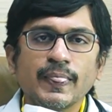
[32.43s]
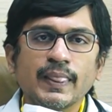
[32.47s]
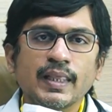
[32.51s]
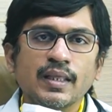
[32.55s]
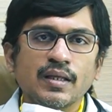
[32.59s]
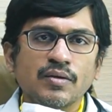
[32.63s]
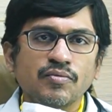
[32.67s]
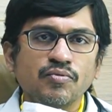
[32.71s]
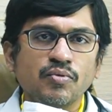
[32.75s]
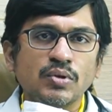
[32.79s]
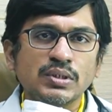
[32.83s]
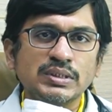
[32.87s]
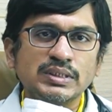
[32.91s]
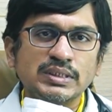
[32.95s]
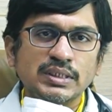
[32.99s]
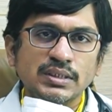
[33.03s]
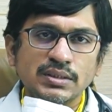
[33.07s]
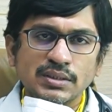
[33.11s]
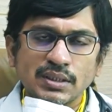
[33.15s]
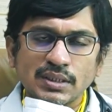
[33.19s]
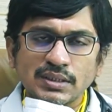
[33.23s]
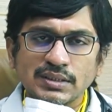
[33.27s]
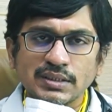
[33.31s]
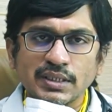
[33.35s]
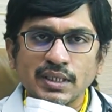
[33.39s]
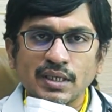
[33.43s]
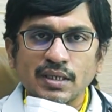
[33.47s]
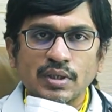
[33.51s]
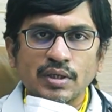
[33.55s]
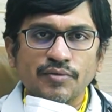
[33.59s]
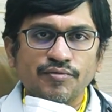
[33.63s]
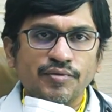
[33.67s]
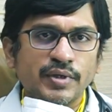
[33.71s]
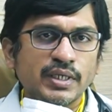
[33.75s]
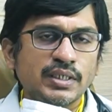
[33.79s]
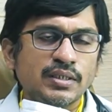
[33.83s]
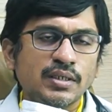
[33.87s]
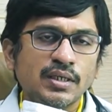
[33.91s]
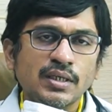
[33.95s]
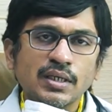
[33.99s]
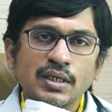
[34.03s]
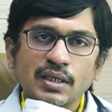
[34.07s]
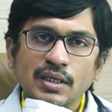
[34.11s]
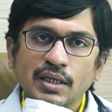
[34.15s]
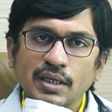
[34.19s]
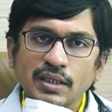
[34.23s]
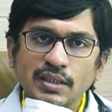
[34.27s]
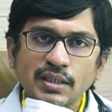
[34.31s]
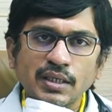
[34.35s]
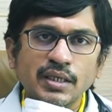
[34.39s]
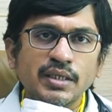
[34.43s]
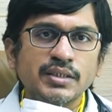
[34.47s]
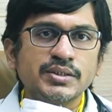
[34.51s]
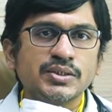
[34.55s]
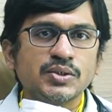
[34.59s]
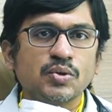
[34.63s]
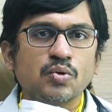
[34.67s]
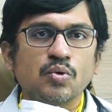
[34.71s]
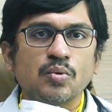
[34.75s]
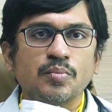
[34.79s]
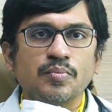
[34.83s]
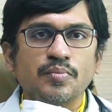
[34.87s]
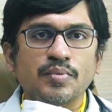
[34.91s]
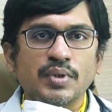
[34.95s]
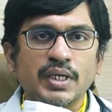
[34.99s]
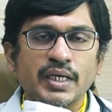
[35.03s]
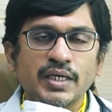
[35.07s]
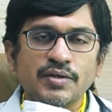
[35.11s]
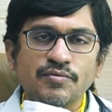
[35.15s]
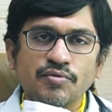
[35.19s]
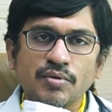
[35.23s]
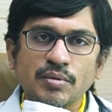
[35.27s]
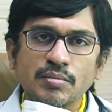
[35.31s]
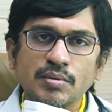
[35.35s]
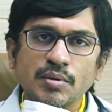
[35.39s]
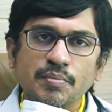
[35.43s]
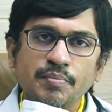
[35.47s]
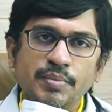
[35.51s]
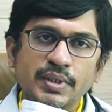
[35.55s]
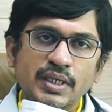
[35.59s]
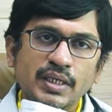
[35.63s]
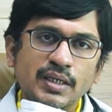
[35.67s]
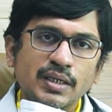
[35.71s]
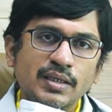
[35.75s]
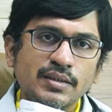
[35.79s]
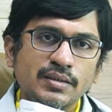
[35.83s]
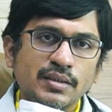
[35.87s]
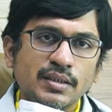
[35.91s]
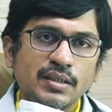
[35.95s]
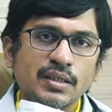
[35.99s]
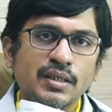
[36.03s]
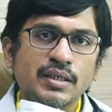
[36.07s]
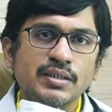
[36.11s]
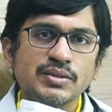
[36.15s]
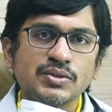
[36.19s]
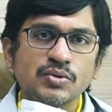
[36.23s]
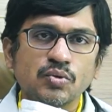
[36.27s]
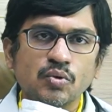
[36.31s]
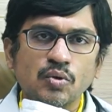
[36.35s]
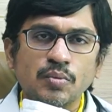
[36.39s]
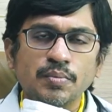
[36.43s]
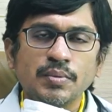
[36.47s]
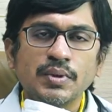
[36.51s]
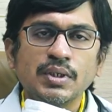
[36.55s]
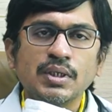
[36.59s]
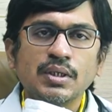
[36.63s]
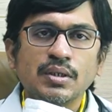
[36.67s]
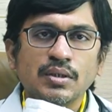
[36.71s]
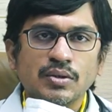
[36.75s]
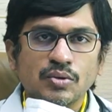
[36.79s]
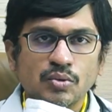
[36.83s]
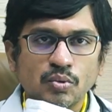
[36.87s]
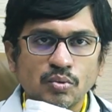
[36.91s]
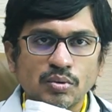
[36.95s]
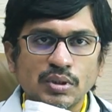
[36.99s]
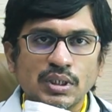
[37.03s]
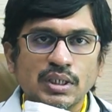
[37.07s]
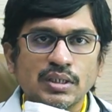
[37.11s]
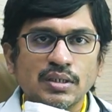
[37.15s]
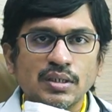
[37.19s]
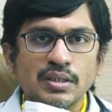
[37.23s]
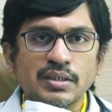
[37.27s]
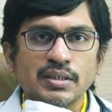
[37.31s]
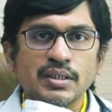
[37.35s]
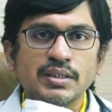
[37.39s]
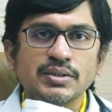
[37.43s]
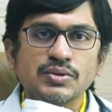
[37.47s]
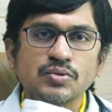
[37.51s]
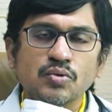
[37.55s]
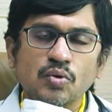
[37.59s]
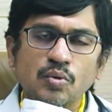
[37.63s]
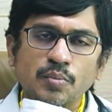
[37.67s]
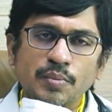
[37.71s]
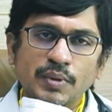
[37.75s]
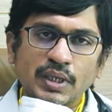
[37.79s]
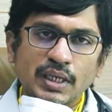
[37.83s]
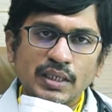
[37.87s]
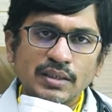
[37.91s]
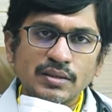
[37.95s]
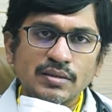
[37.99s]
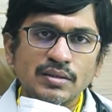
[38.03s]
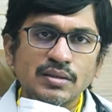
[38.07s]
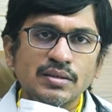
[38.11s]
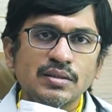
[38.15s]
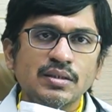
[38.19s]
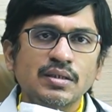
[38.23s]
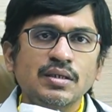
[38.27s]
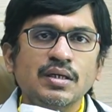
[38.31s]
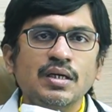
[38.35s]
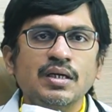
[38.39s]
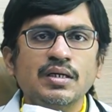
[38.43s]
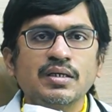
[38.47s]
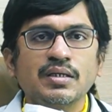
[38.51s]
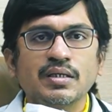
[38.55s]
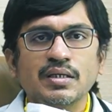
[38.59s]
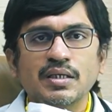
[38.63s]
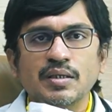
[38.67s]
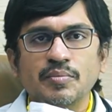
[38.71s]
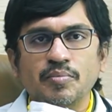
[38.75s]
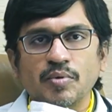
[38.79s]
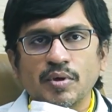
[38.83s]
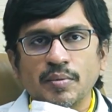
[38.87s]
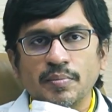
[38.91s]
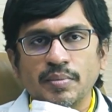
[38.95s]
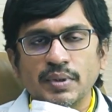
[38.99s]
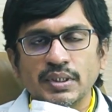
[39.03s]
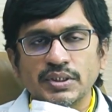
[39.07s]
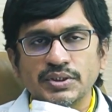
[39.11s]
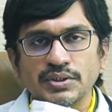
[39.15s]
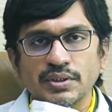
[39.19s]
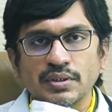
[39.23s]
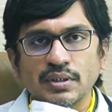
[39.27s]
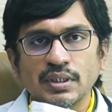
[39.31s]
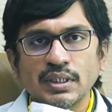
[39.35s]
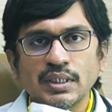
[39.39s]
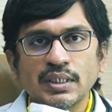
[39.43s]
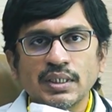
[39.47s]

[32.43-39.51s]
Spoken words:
Therefore, seizures can affect any age group, right from the pediatric age group to the adult age group and in the elderly population.